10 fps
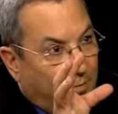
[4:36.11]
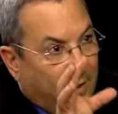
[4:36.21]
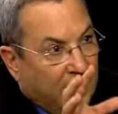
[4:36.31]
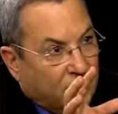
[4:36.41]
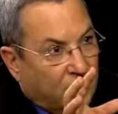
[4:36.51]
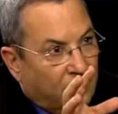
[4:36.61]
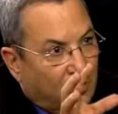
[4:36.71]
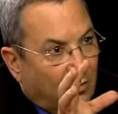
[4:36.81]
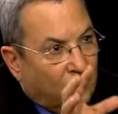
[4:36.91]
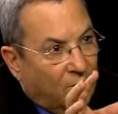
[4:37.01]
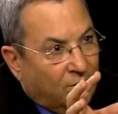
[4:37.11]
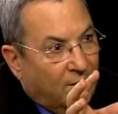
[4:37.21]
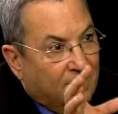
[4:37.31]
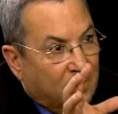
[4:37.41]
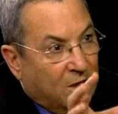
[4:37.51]
branches of the
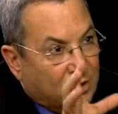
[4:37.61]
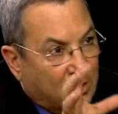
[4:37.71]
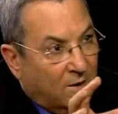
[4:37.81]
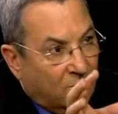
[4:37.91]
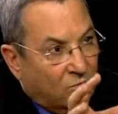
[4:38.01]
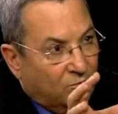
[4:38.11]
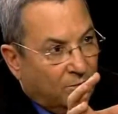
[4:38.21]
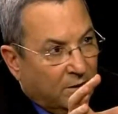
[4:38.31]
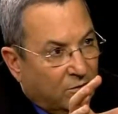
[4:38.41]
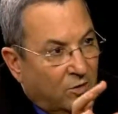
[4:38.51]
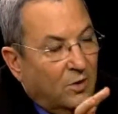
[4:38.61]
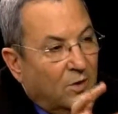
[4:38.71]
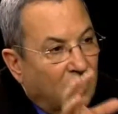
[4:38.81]
same national movement,